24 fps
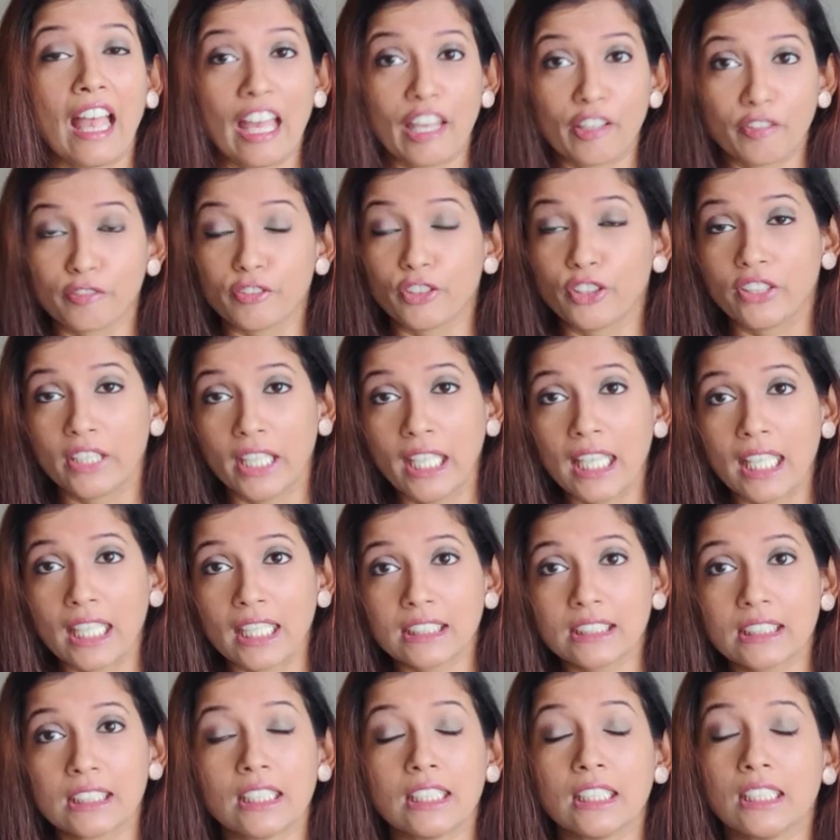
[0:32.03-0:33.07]
And for
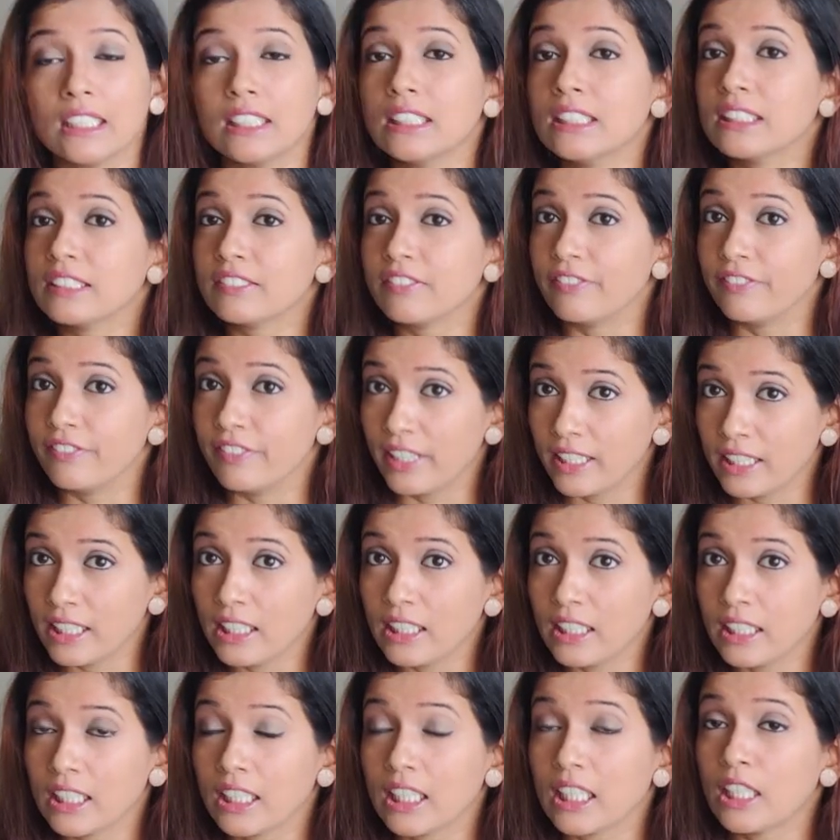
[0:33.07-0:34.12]
that, it is
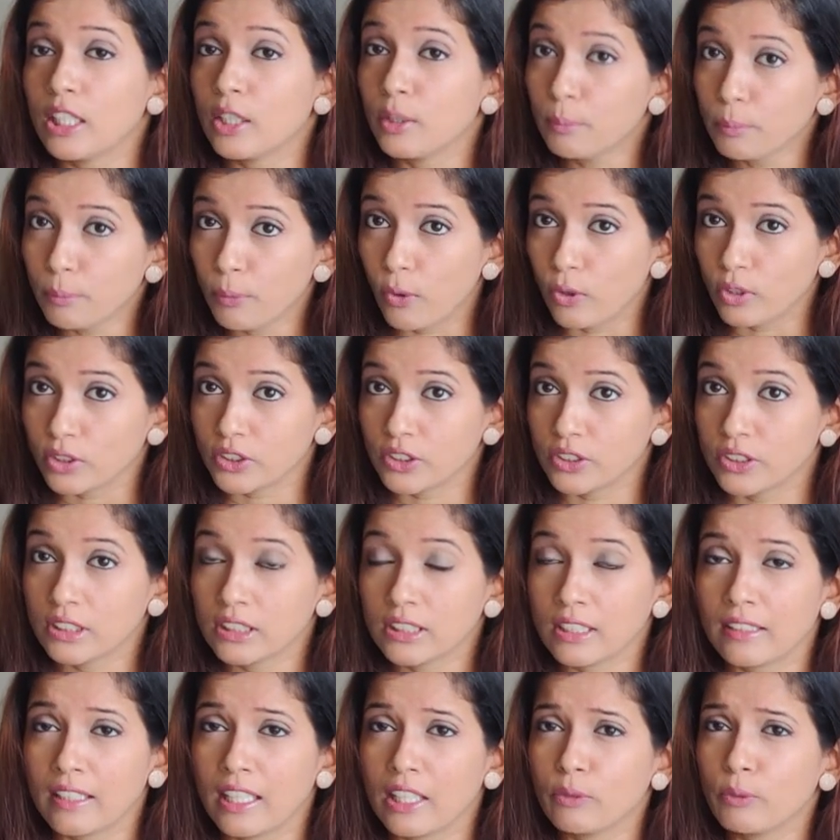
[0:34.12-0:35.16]
very
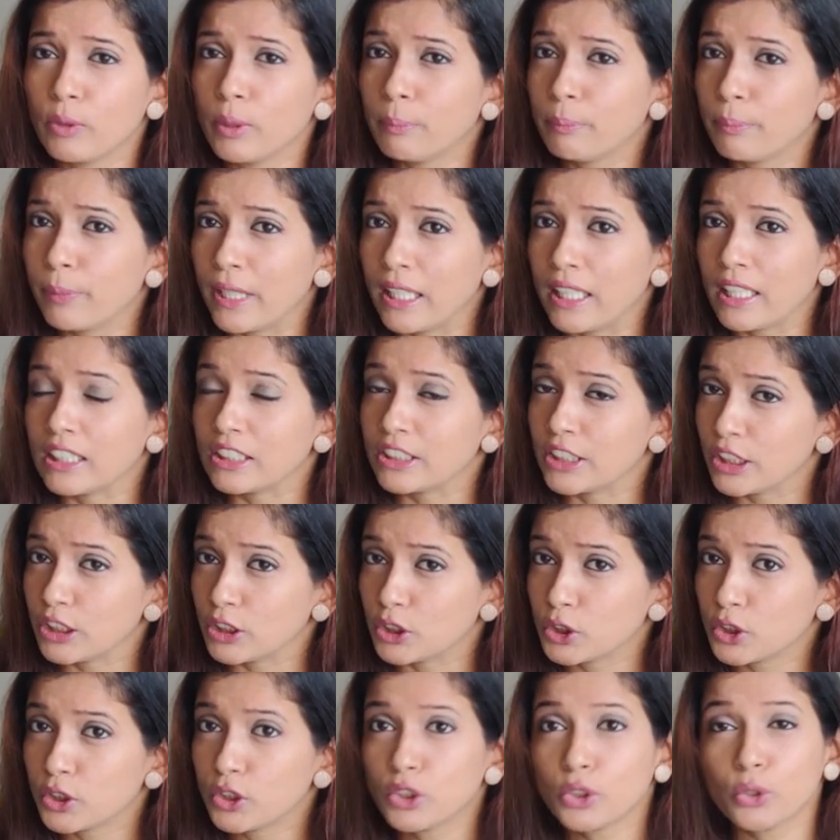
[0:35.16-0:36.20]
important that we pay
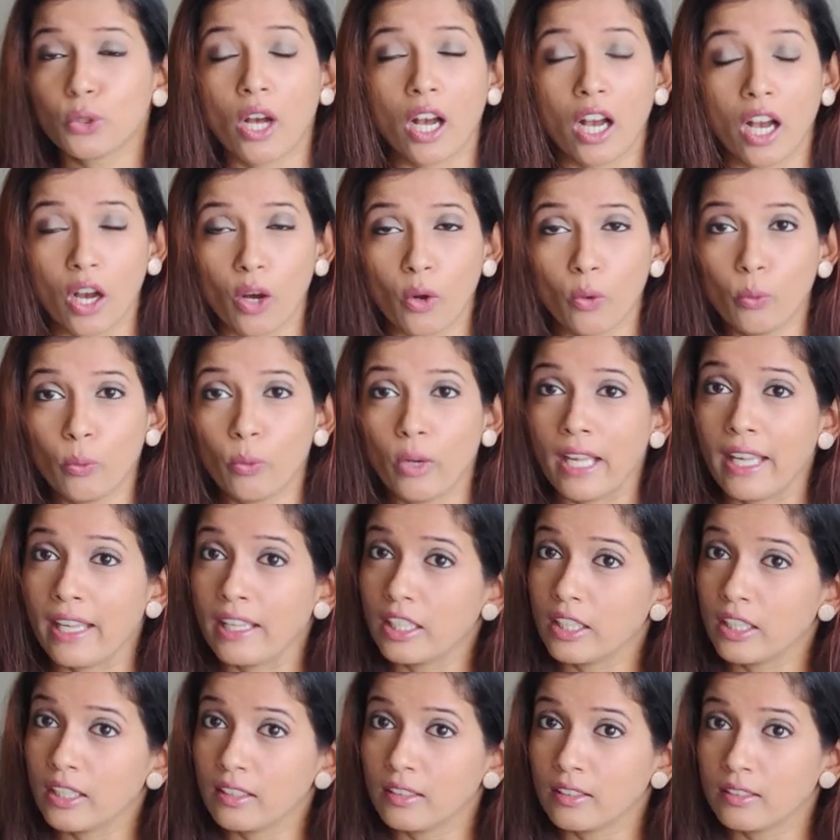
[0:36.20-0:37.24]
attention to how
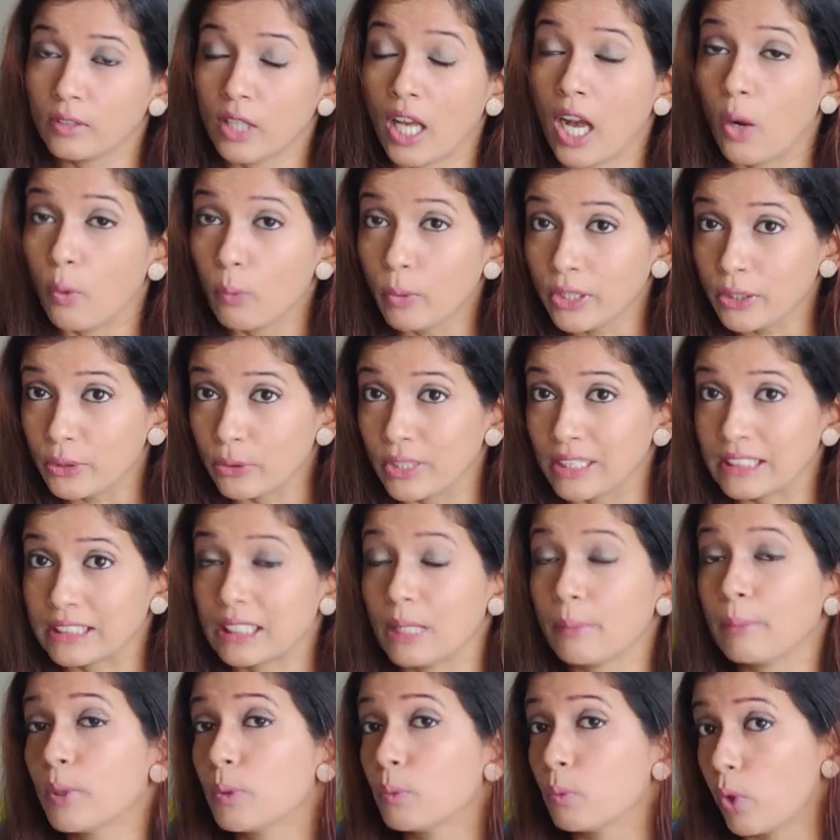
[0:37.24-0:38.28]
we
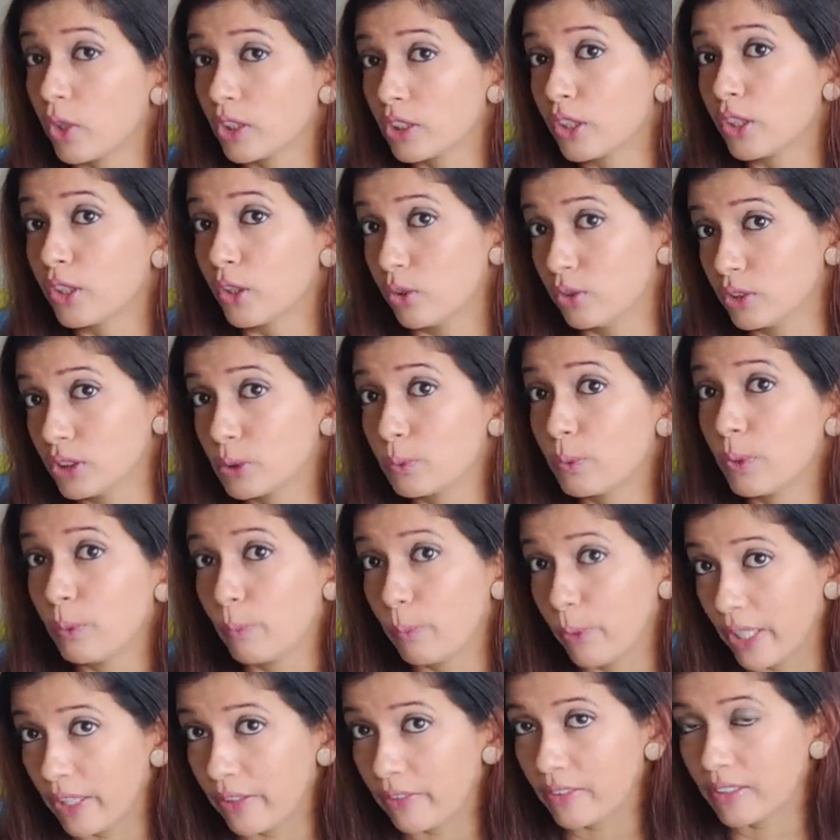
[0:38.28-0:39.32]
dress up and what clothes
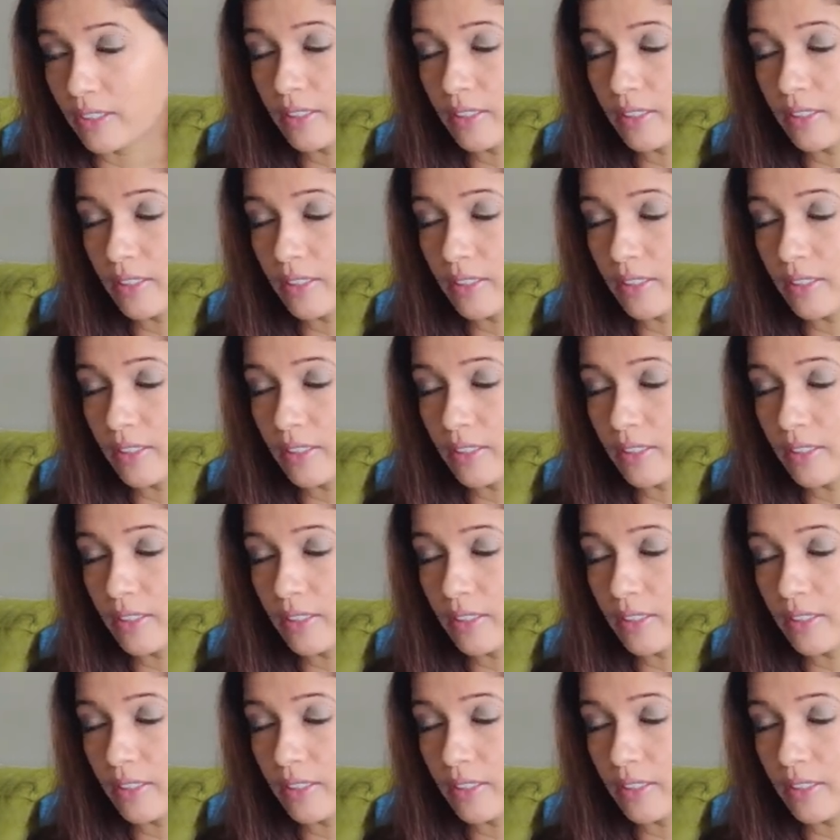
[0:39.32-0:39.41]
we wear.